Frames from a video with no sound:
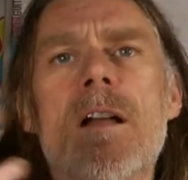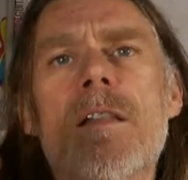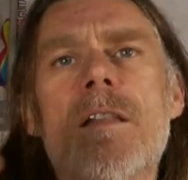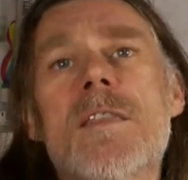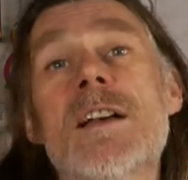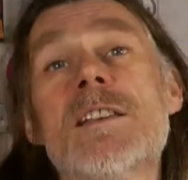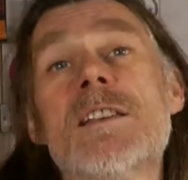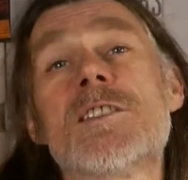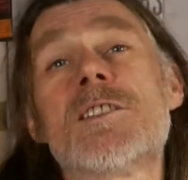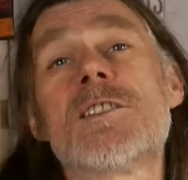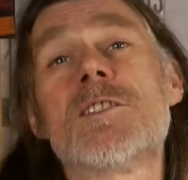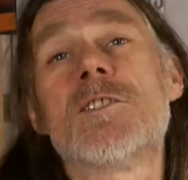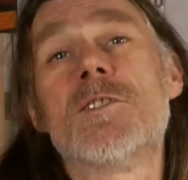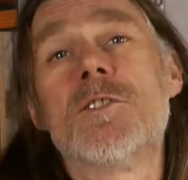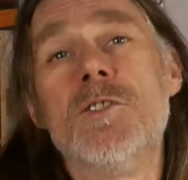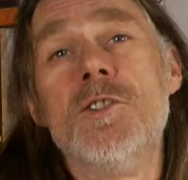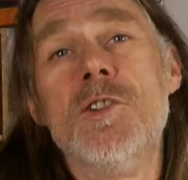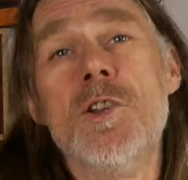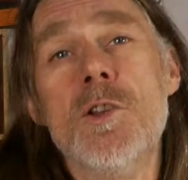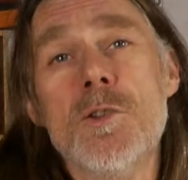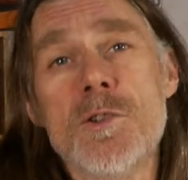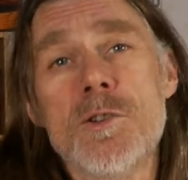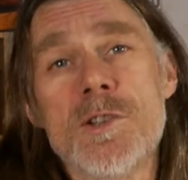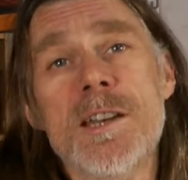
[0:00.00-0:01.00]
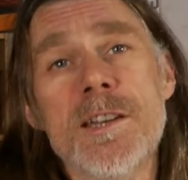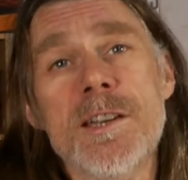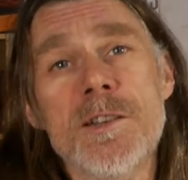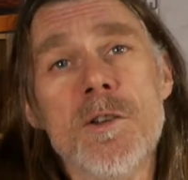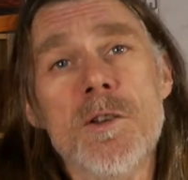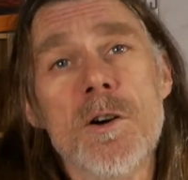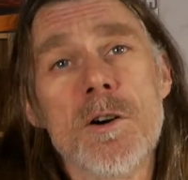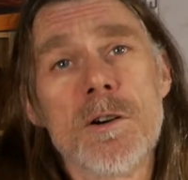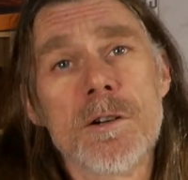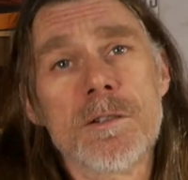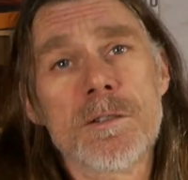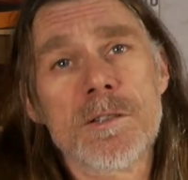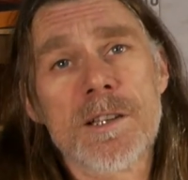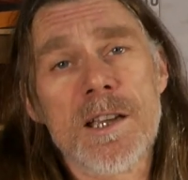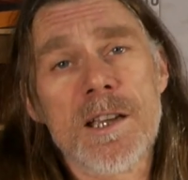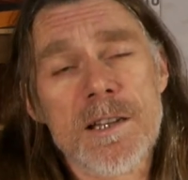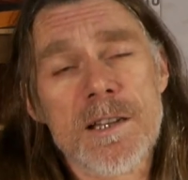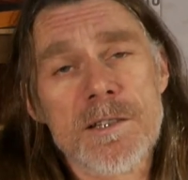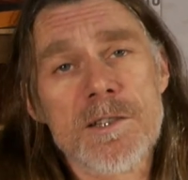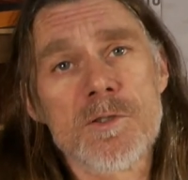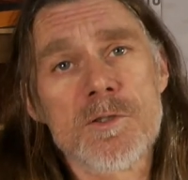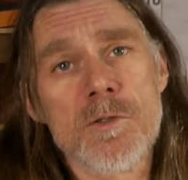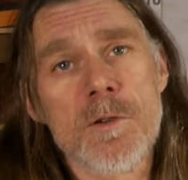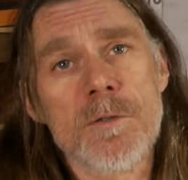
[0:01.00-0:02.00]
That's usually not
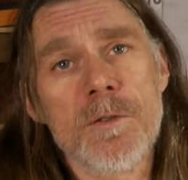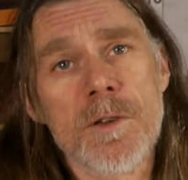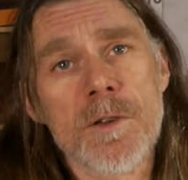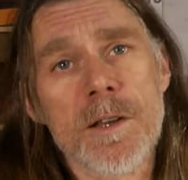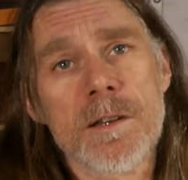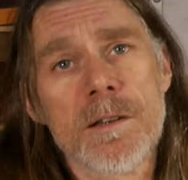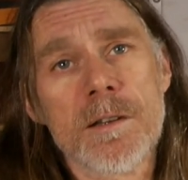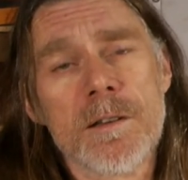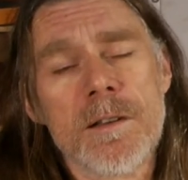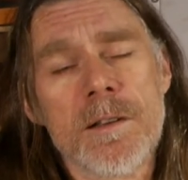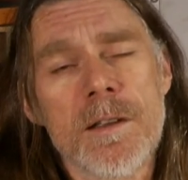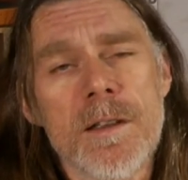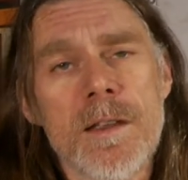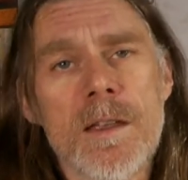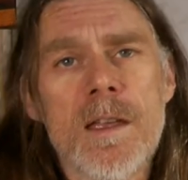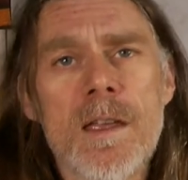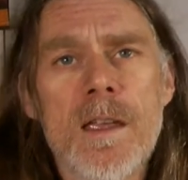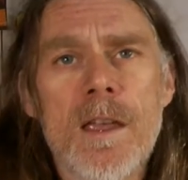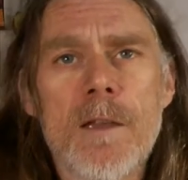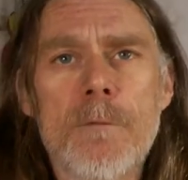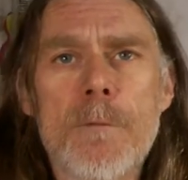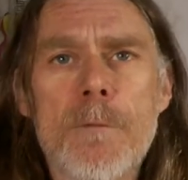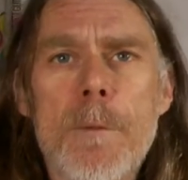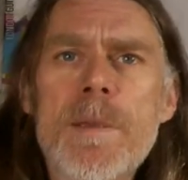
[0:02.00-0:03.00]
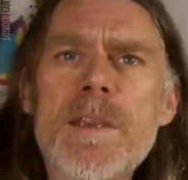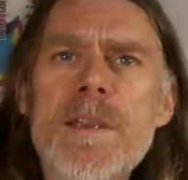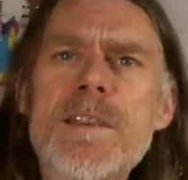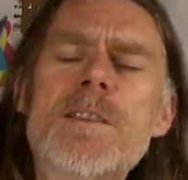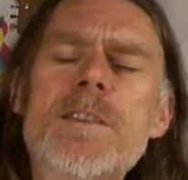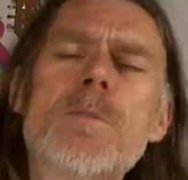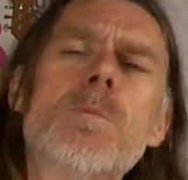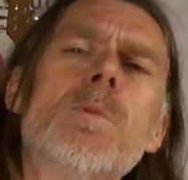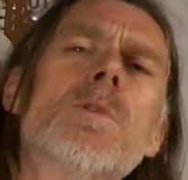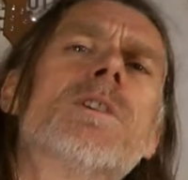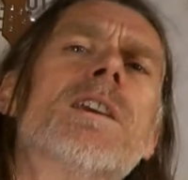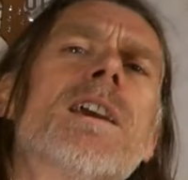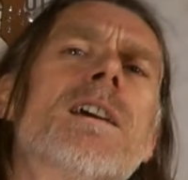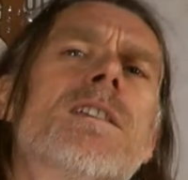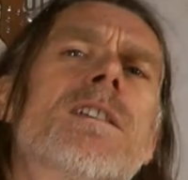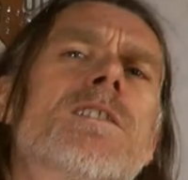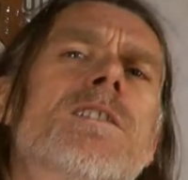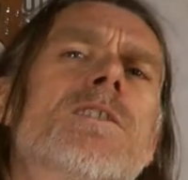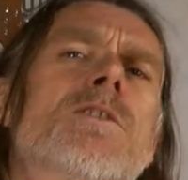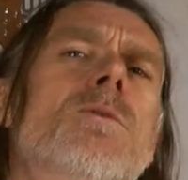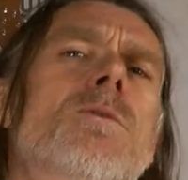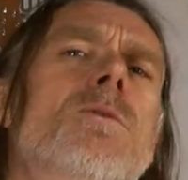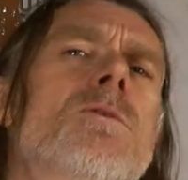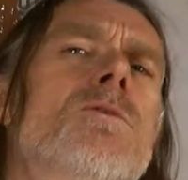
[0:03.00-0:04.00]
catastrophic. If a piece of wood gets
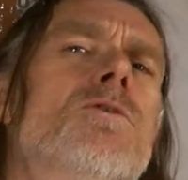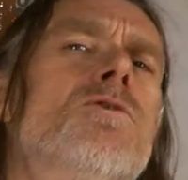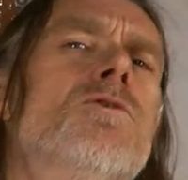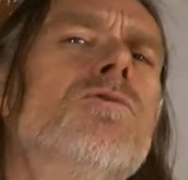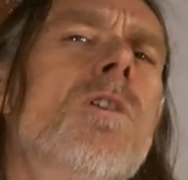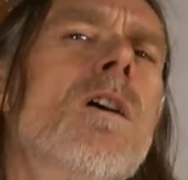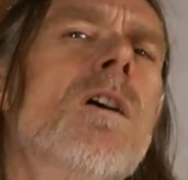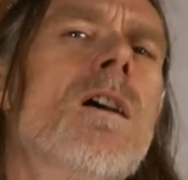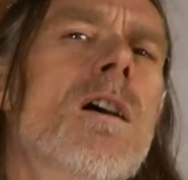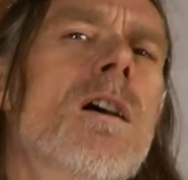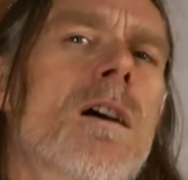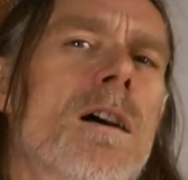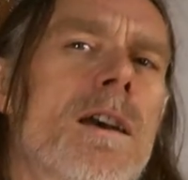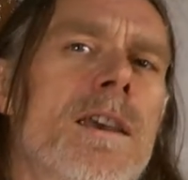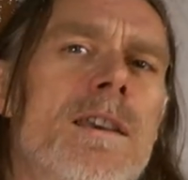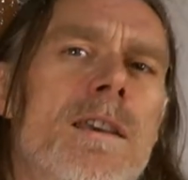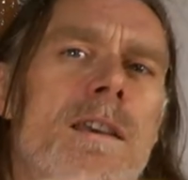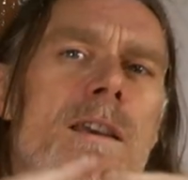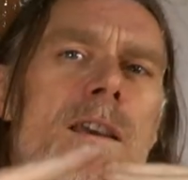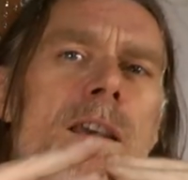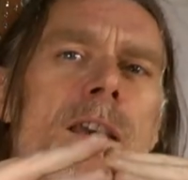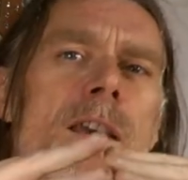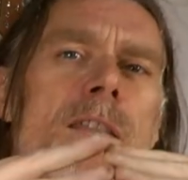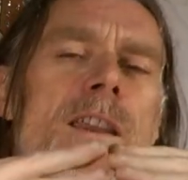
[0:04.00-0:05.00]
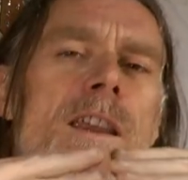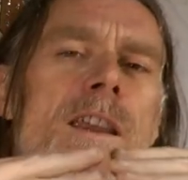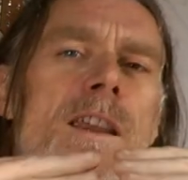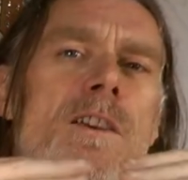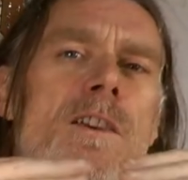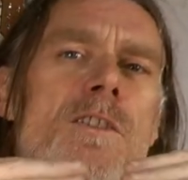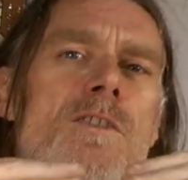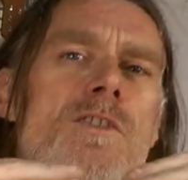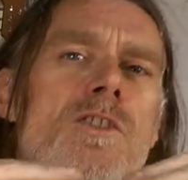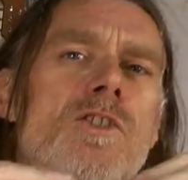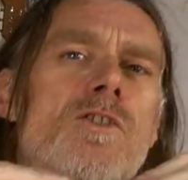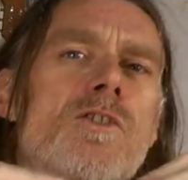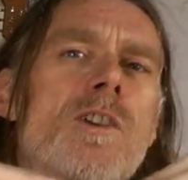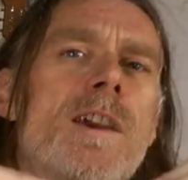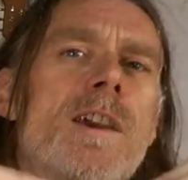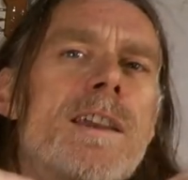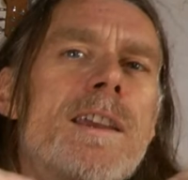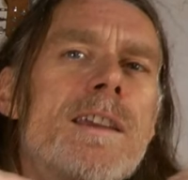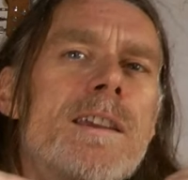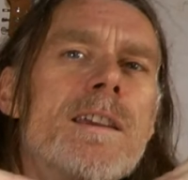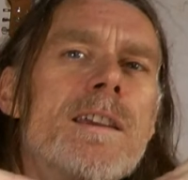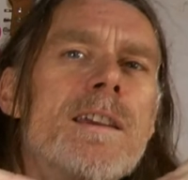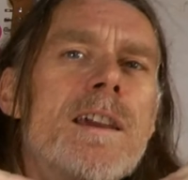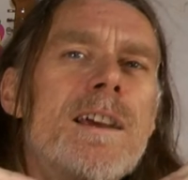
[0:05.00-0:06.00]
too dry, then it can
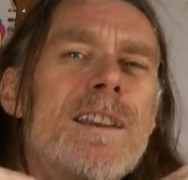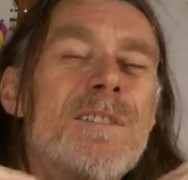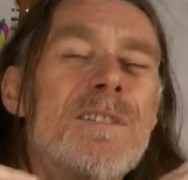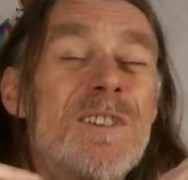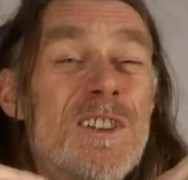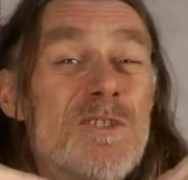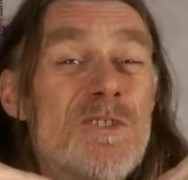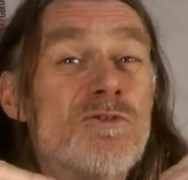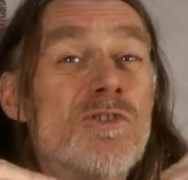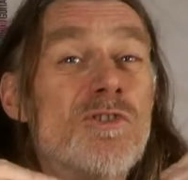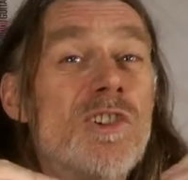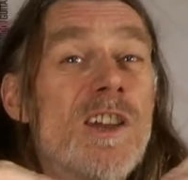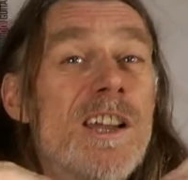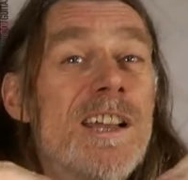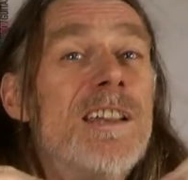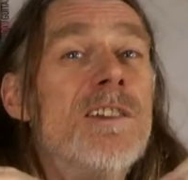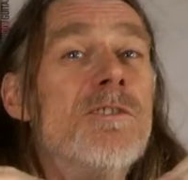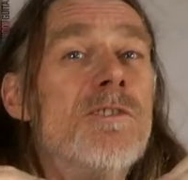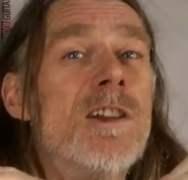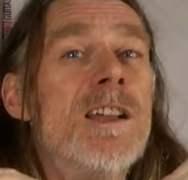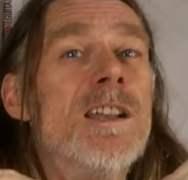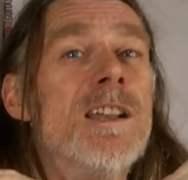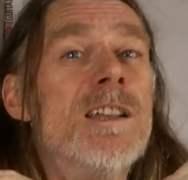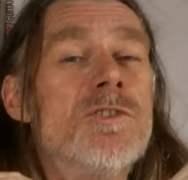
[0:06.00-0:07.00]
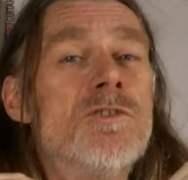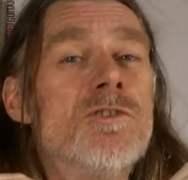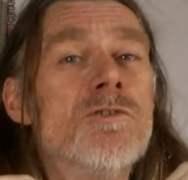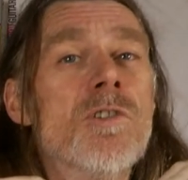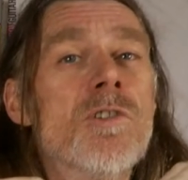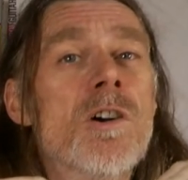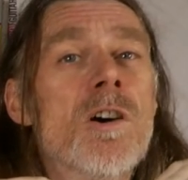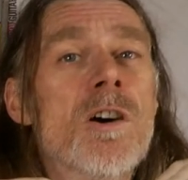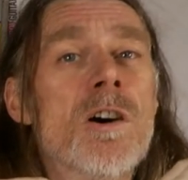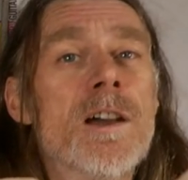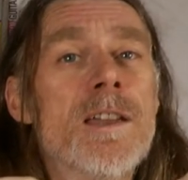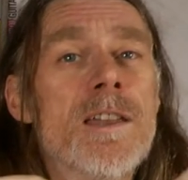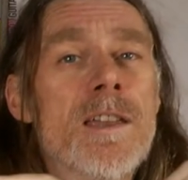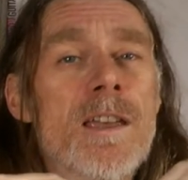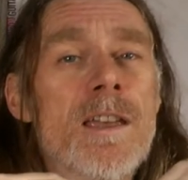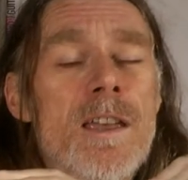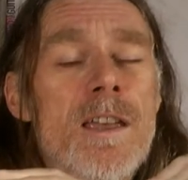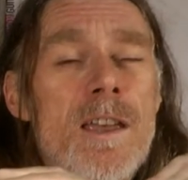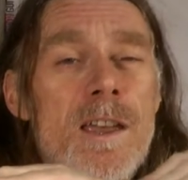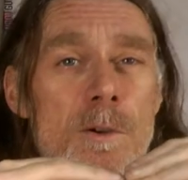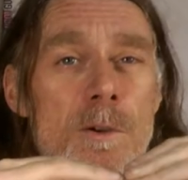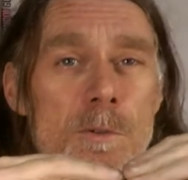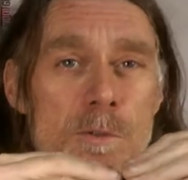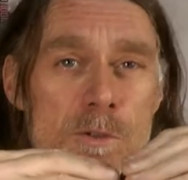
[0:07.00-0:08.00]
shrink. If it's really, really dry,
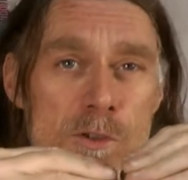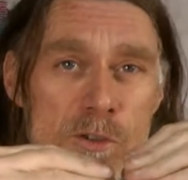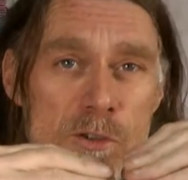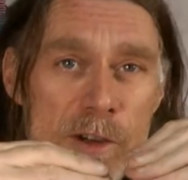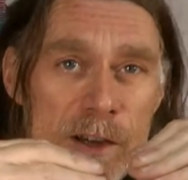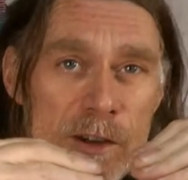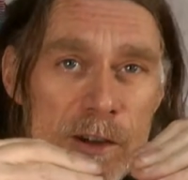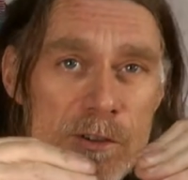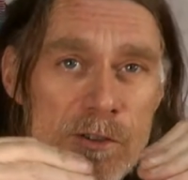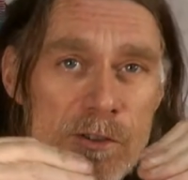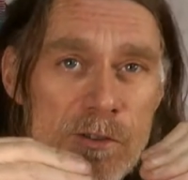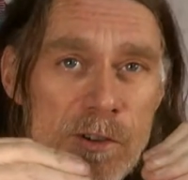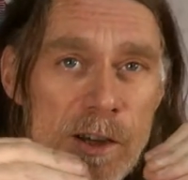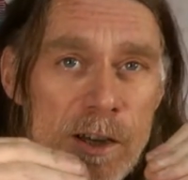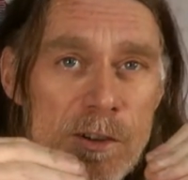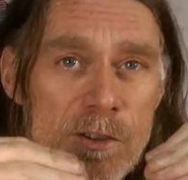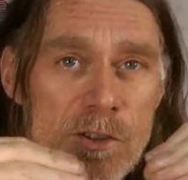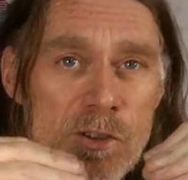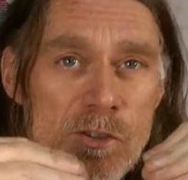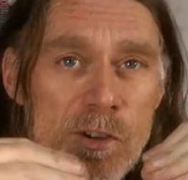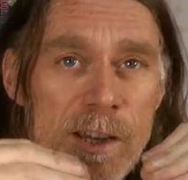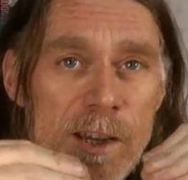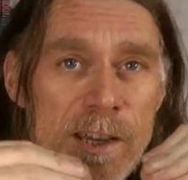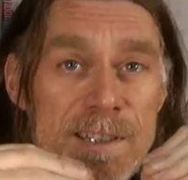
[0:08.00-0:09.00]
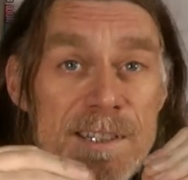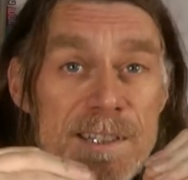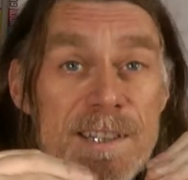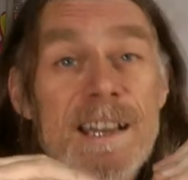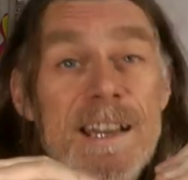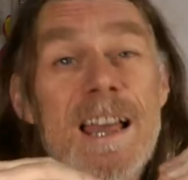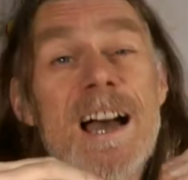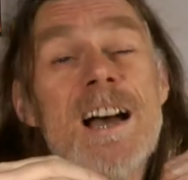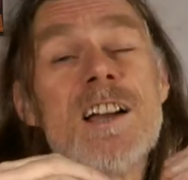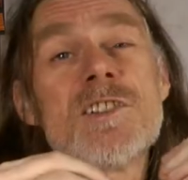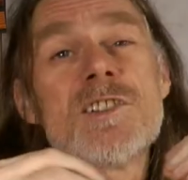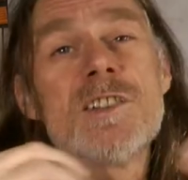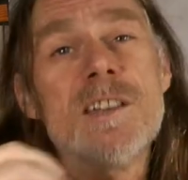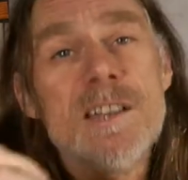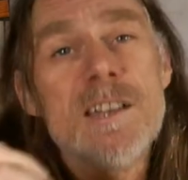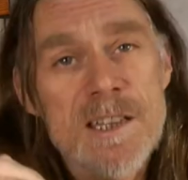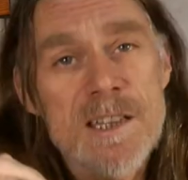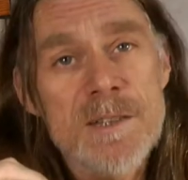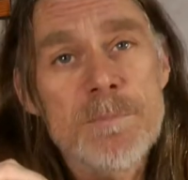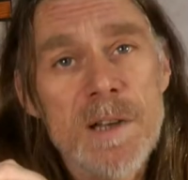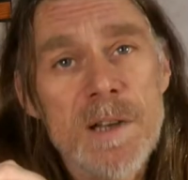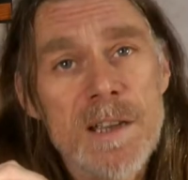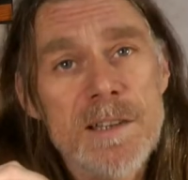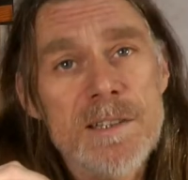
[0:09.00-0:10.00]
it will shrink and shrink and shrink until it actually
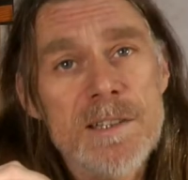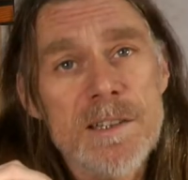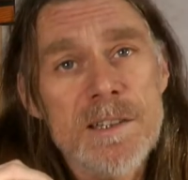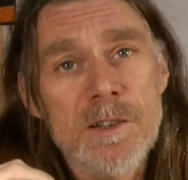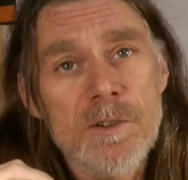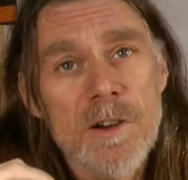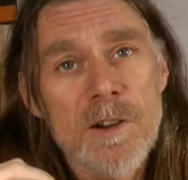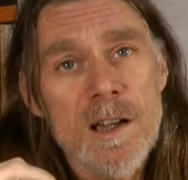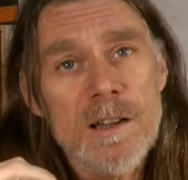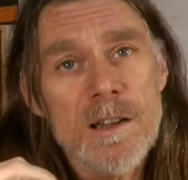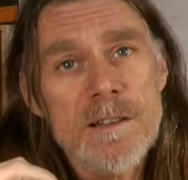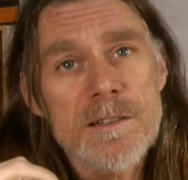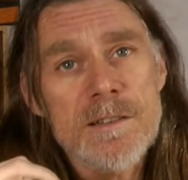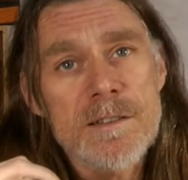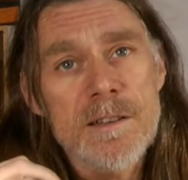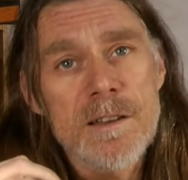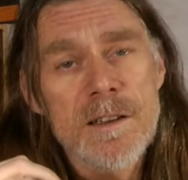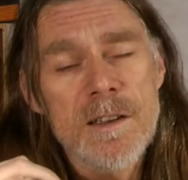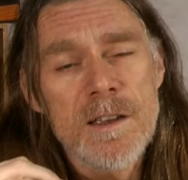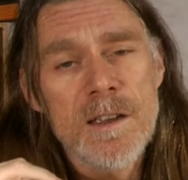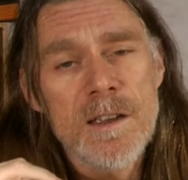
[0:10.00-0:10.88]
splits and cracks.